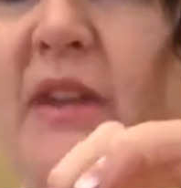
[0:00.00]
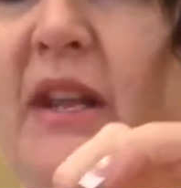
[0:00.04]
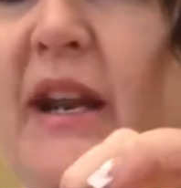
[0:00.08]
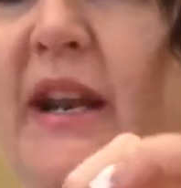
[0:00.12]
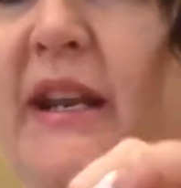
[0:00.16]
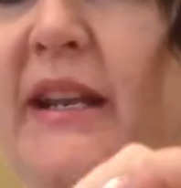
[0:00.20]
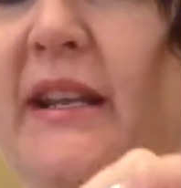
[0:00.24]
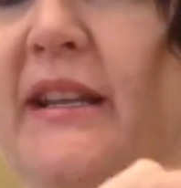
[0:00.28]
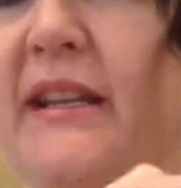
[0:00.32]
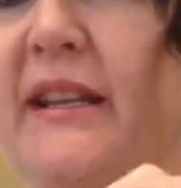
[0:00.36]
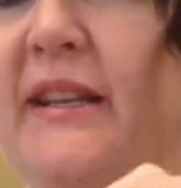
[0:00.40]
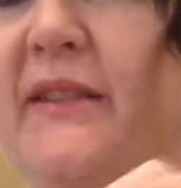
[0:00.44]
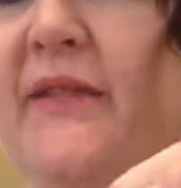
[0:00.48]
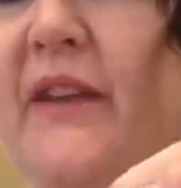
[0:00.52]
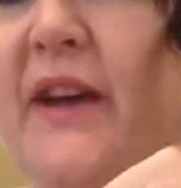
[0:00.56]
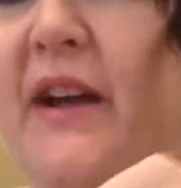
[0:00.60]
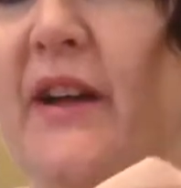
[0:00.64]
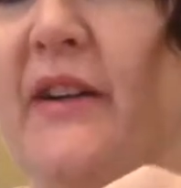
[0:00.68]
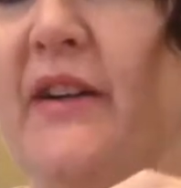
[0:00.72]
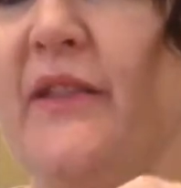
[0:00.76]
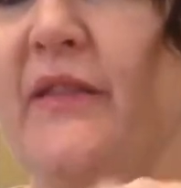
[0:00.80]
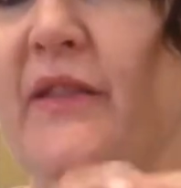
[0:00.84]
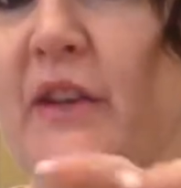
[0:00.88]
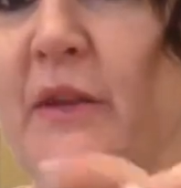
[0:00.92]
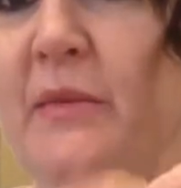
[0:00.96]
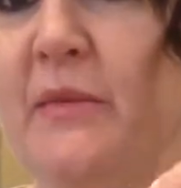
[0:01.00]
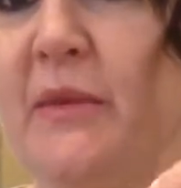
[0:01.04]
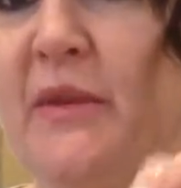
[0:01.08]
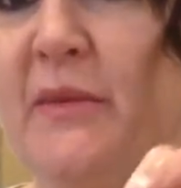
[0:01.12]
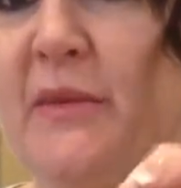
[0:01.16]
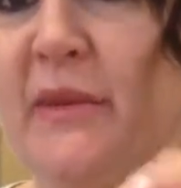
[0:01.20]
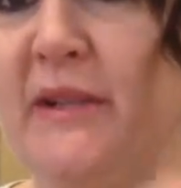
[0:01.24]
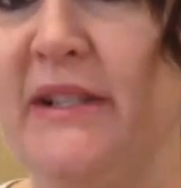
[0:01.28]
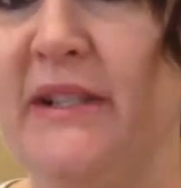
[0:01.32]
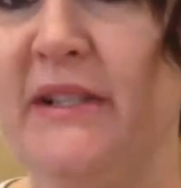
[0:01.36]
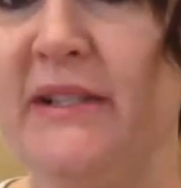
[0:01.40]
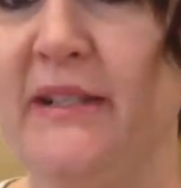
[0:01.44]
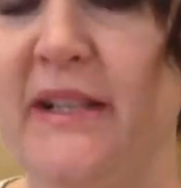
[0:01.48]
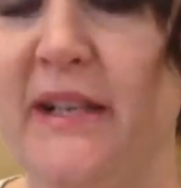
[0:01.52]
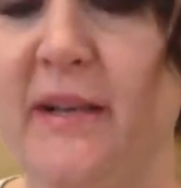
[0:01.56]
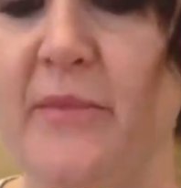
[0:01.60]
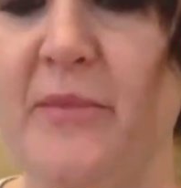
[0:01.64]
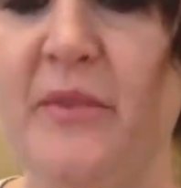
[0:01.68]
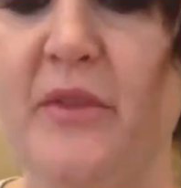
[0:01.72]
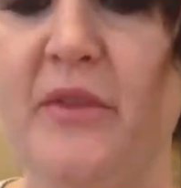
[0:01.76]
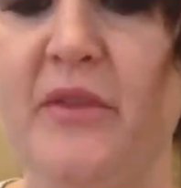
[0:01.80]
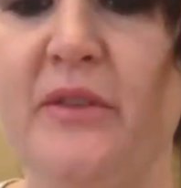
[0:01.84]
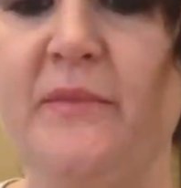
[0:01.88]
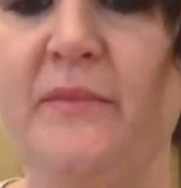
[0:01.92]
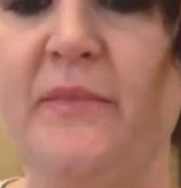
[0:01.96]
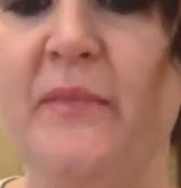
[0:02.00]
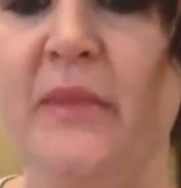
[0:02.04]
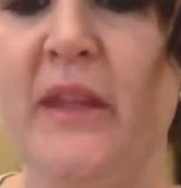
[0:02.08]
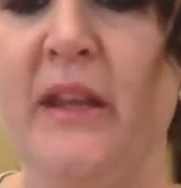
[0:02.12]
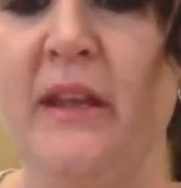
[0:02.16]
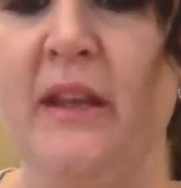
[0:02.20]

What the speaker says: I can give out if anybody wants a sample.